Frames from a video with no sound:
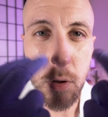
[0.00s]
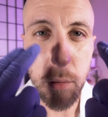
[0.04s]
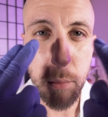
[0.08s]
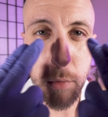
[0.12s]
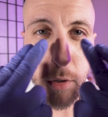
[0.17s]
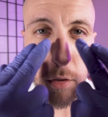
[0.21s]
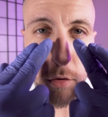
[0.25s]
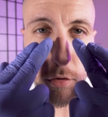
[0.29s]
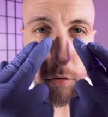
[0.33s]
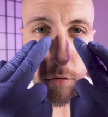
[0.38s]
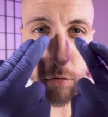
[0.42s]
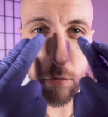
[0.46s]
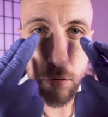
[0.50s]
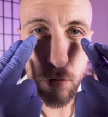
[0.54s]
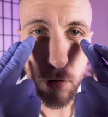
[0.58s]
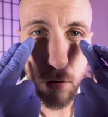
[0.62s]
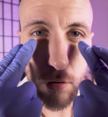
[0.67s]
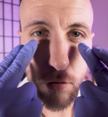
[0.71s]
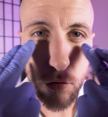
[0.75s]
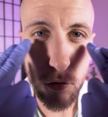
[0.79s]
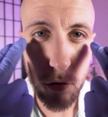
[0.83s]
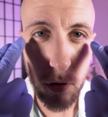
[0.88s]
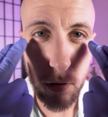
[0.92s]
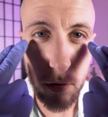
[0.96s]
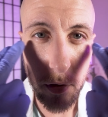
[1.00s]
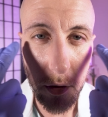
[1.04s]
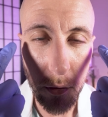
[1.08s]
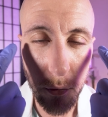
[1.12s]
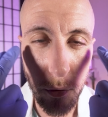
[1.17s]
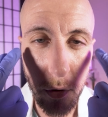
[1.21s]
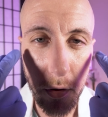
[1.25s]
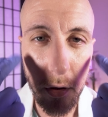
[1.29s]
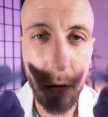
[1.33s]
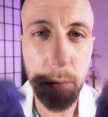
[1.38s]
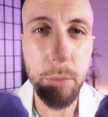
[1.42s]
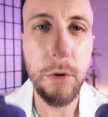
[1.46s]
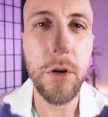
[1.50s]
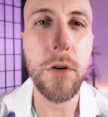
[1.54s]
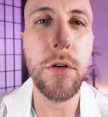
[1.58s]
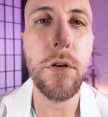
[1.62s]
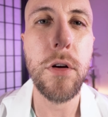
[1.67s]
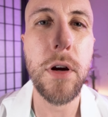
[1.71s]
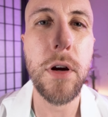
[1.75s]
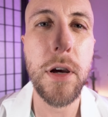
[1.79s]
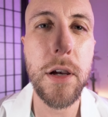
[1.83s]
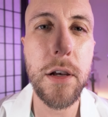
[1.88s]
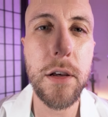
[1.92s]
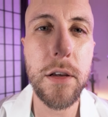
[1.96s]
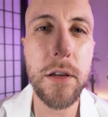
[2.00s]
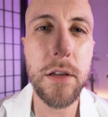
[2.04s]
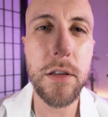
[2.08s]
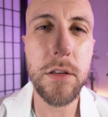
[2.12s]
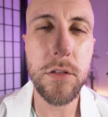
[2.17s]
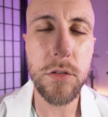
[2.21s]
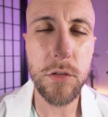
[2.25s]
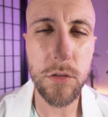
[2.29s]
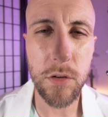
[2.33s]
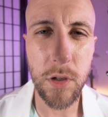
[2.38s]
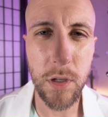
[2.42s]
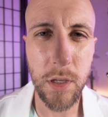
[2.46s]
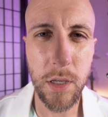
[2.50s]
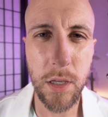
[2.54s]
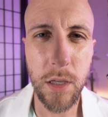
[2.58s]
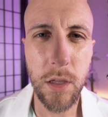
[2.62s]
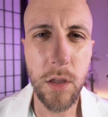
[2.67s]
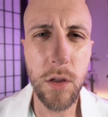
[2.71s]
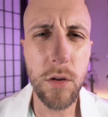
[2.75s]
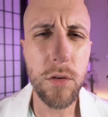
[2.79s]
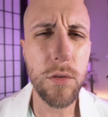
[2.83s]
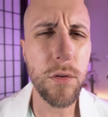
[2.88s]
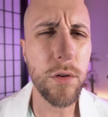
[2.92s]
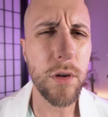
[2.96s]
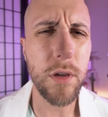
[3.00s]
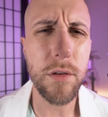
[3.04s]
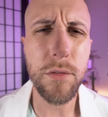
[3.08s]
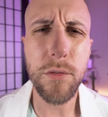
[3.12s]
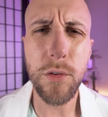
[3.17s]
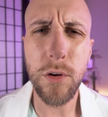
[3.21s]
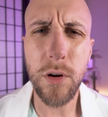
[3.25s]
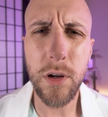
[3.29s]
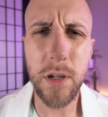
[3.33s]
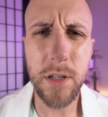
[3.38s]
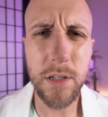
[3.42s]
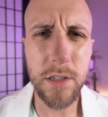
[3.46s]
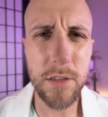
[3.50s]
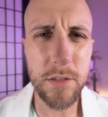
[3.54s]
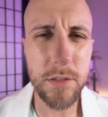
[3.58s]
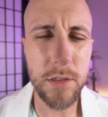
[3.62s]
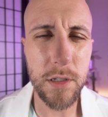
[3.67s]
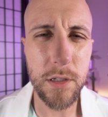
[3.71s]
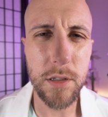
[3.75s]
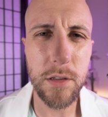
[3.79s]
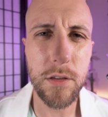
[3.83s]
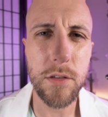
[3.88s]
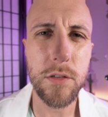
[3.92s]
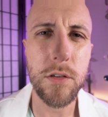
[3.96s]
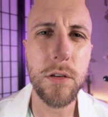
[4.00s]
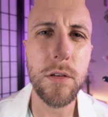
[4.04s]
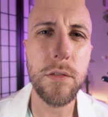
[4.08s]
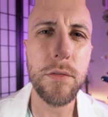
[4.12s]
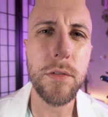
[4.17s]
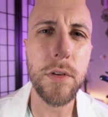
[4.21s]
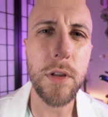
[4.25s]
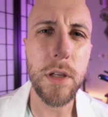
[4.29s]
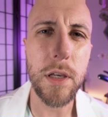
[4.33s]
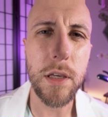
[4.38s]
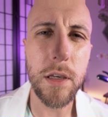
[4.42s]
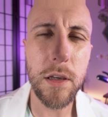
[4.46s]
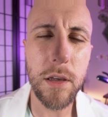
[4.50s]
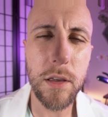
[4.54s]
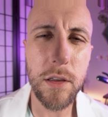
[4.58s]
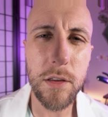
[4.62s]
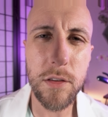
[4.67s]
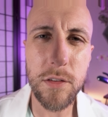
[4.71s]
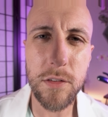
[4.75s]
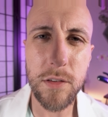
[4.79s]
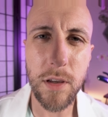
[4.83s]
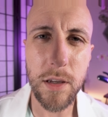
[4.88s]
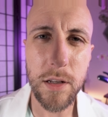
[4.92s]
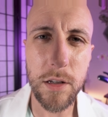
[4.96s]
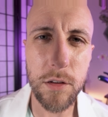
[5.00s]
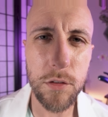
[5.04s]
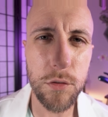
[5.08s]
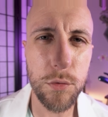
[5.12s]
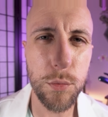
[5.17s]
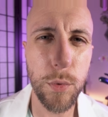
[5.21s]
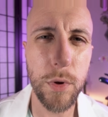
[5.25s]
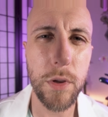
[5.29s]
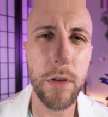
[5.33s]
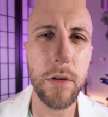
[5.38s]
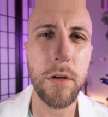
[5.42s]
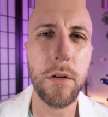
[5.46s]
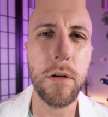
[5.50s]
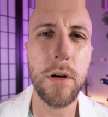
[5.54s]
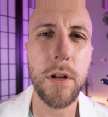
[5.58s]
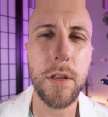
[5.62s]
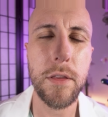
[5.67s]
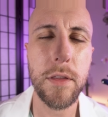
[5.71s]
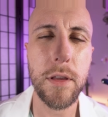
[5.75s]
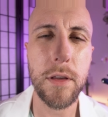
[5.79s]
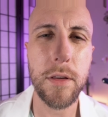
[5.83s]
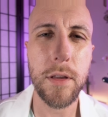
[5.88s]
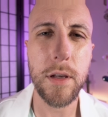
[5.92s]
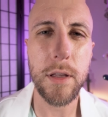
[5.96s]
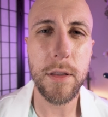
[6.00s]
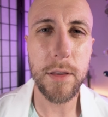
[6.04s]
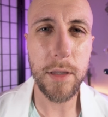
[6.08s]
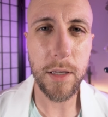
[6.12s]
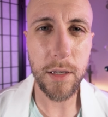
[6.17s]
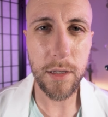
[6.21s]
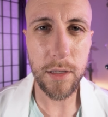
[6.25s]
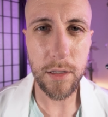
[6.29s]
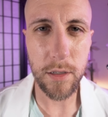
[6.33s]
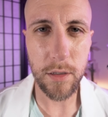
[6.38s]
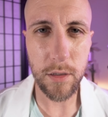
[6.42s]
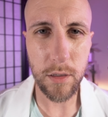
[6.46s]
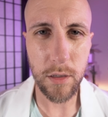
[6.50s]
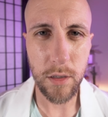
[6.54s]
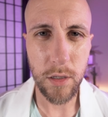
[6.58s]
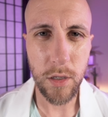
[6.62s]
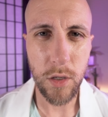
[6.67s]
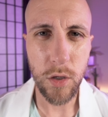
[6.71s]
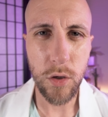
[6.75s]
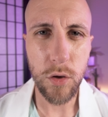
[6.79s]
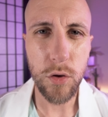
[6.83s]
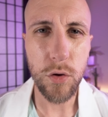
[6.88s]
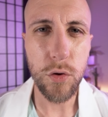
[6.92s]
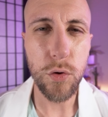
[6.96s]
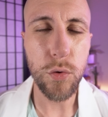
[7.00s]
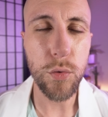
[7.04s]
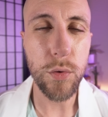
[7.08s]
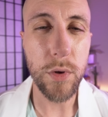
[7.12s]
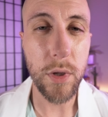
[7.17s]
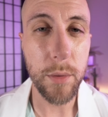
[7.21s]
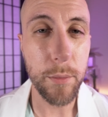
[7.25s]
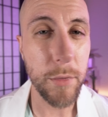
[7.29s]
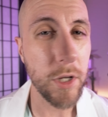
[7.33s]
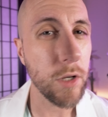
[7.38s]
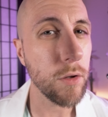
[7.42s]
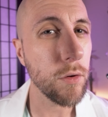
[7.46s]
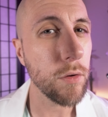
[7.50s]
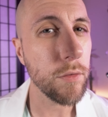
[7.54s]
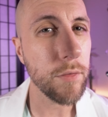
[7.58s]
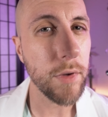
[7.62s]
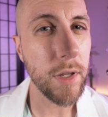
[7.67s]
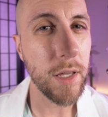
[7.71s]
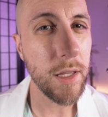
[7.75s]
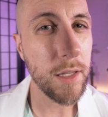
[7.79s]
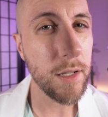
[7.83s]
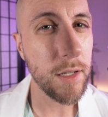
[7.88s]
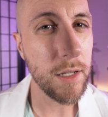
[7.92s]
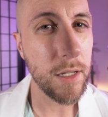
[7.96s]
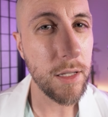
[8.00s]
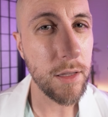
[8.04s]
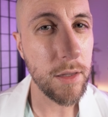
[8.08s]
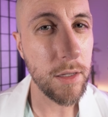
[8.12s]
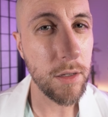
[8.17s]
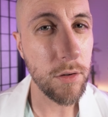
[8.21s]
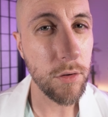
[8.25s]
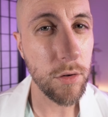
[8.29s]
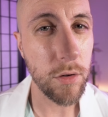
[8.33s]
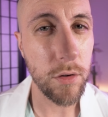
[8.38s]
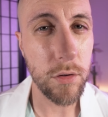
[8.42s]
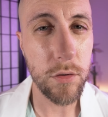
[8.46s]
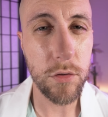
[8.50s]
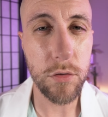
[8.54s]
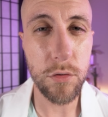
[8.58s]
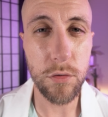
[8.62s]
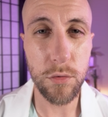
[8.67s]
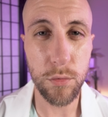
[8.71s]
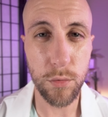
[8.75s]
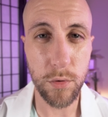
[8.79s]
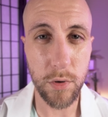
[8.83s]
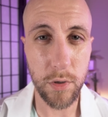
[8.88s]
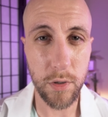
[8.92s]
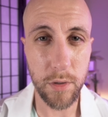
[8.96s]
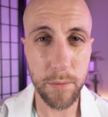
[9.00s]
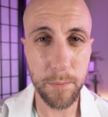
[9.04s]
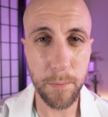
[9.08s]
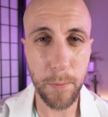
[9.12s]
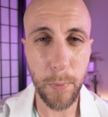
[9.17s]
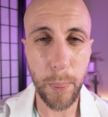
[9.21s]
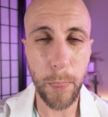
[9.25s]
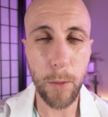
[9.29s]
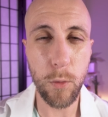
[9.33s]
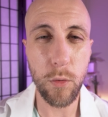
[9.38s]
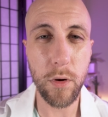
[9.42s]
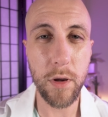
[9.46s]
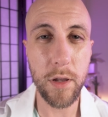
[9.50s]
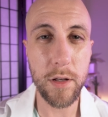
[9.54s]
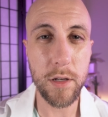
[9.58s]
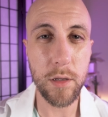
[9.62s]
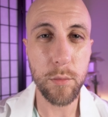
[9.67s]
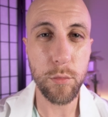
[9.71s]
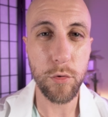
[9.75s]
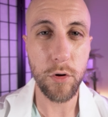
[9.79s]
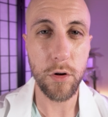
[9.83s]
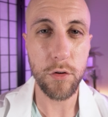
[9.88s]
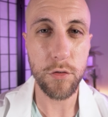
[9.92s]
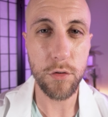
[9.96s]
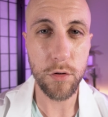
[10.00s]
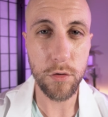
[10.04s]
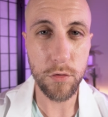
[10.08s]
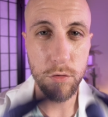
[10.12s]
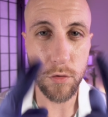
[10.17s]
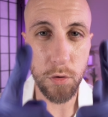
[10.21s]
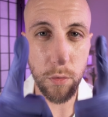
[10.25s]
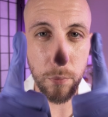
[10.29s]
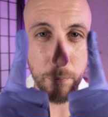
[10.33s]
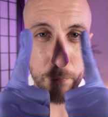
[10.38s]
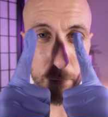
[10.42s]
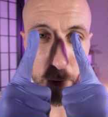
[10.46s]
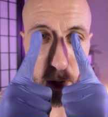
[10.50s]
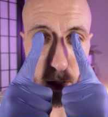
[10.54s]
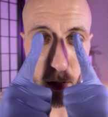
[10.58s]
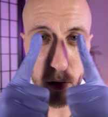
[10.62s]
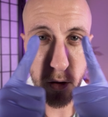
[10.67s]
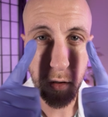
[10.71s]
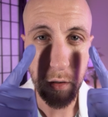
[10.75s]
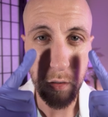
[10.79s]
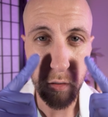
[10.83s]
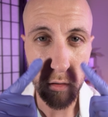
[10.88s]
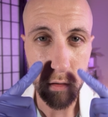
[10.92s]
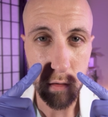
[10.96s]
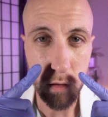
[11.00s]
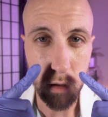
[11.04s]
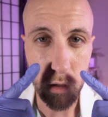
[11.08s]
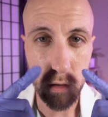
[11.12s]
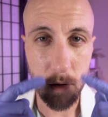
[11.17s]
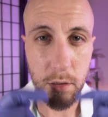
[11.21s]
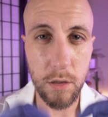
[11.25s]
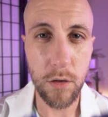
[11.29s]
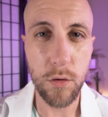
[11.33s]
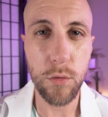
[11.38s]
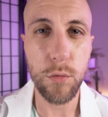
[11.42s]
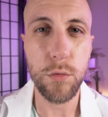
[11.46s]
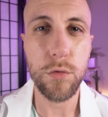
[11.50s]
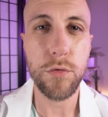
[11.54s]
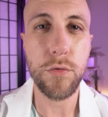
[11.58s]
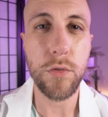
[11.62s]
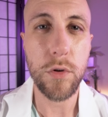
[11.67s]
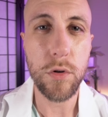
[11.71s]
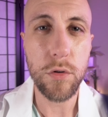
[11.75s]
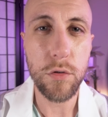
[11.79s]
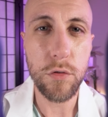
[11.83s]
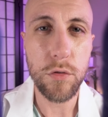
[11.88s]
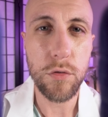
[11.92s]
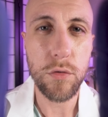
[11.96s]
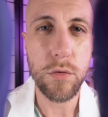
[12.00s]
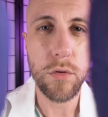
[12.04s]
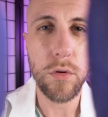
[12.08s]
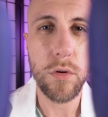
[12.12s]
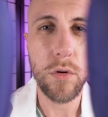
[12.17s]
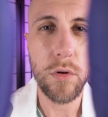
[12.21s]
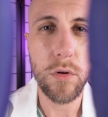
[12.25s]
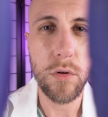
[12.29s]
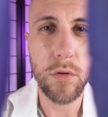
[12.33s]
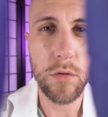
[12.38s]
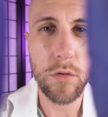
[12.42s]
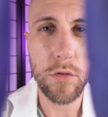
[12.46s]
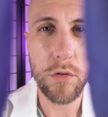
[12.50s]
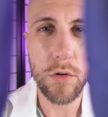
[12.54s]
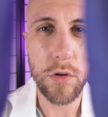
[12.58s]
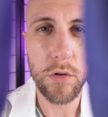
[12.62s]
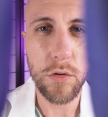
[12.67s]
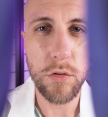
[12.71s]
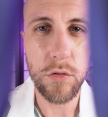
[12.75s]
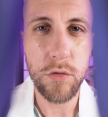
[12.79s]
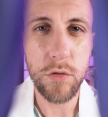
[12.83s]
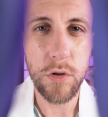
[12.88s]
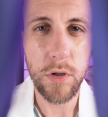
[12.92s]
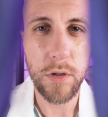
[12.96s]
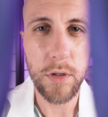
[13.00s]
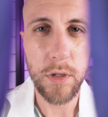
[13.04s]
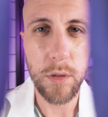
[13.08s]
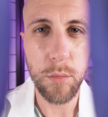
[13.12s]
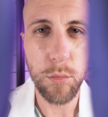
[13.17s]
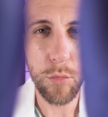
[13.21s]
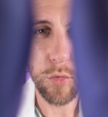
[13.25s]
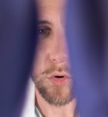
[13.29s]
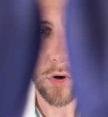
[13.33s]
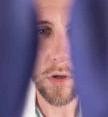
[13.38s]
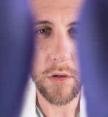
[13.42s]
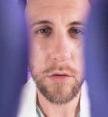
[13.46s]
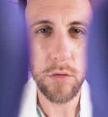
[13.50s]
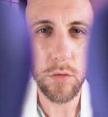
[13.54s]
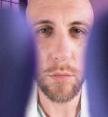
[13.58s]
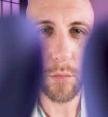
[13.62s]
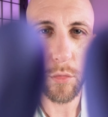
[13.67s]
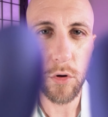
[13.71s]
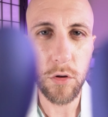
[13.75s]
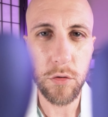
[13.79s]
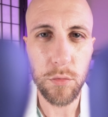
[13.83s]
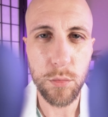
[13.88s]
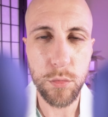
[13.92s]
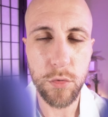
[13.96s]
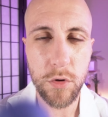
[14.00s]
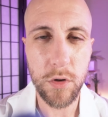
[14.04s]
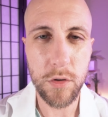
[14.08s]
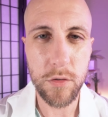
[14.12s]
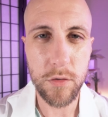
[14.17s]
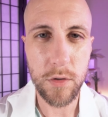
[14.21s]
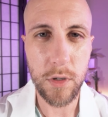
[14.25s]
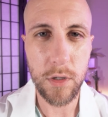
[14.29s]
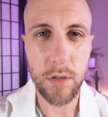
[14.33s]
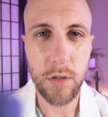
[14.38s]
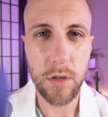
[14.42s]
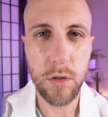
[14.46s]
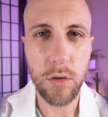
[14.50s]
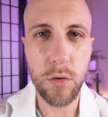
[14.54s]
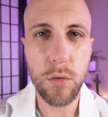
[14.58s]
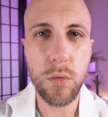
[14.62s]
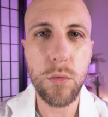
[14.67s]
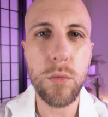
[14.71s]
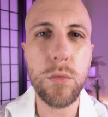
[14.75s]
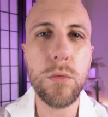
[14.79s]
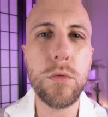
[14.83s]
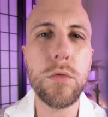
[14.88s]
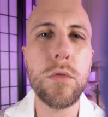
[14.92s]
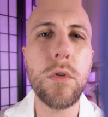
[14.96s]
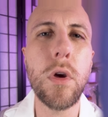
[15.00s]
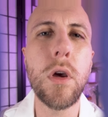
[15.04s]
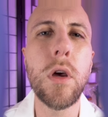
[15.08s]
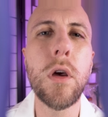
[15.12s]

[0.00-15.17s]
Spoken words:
I'm going to just gently run them under your eyes, looking for any signs of like sinus swelling or anything like that. You let me know if anything hurts, okay? Or any pressure. So down the nose first. Just gently press, press, press down the nose.